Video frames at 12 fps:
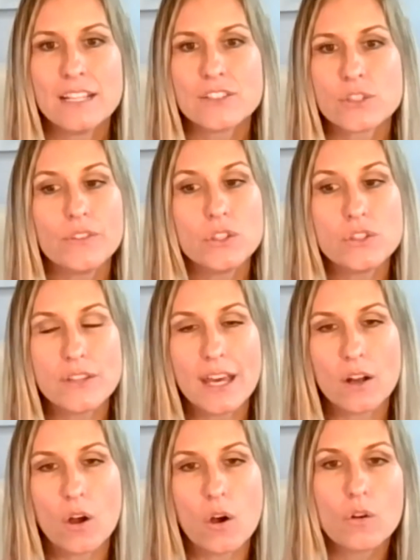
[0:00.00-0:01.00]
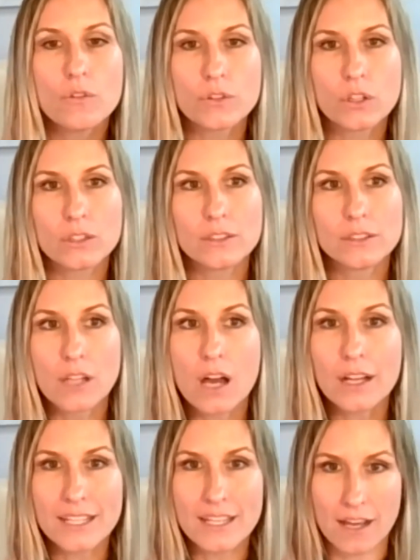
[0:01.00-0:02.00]
So if you do that over
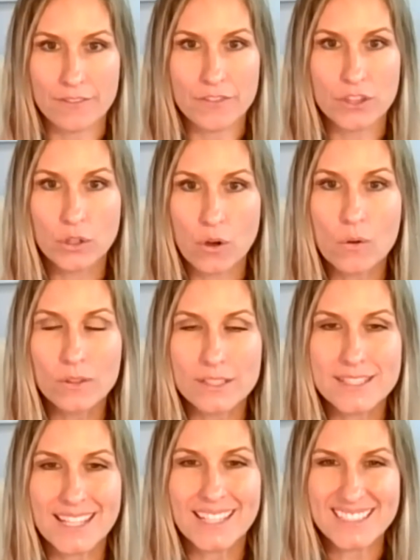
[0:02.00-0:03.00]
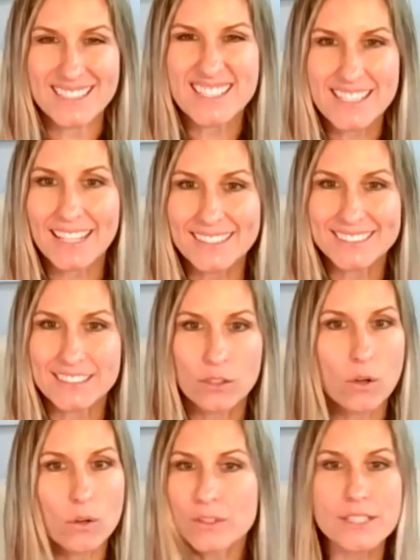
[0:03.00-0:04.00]
long enough, the goal is that it sticks. The
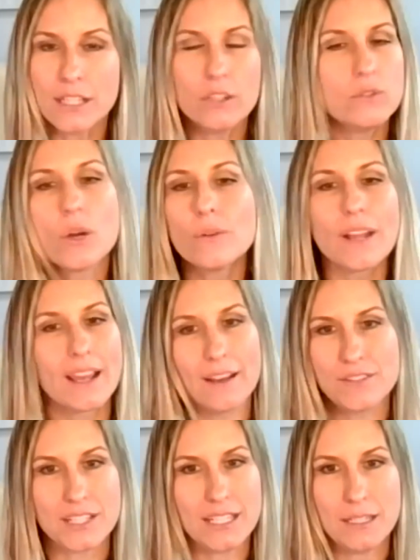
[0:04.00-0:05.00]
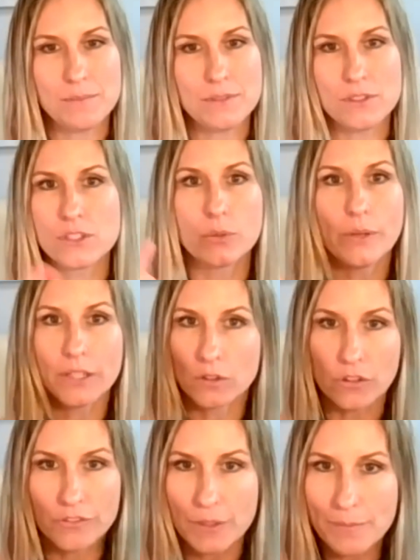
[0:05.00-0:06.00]
goal is that you don't have to keep doing
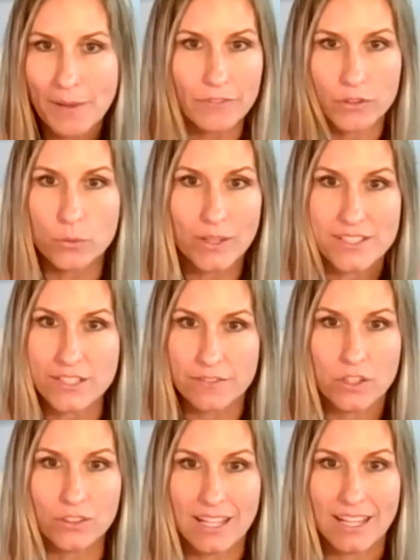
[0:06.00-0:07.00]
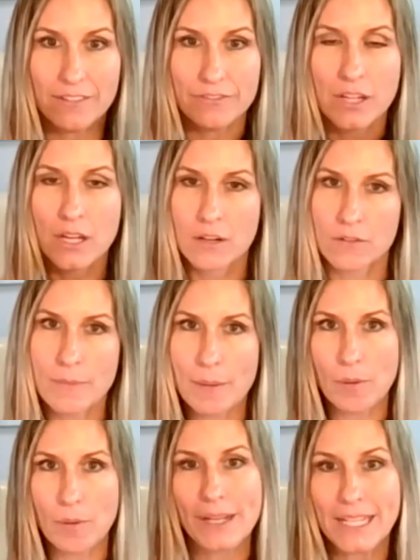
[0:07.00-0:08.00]
neurofeedback for the rest of your life.
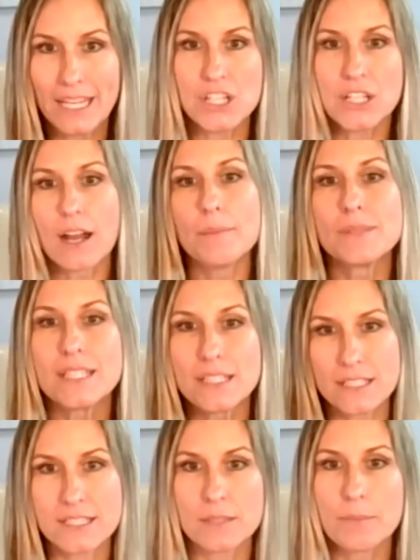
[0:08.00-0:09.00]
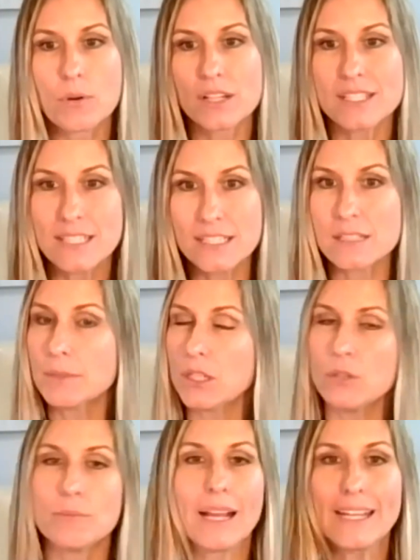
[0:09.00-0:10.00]
Remember, medication comes in to support a system, and
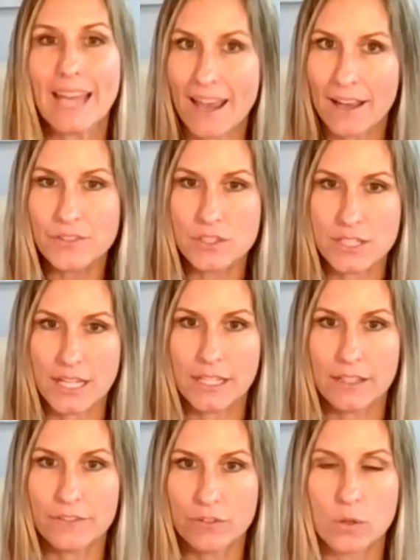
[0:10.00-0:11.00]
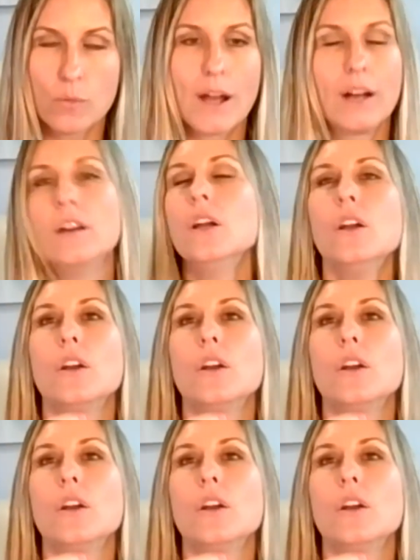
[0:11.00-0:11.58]
you might have to take it for a while.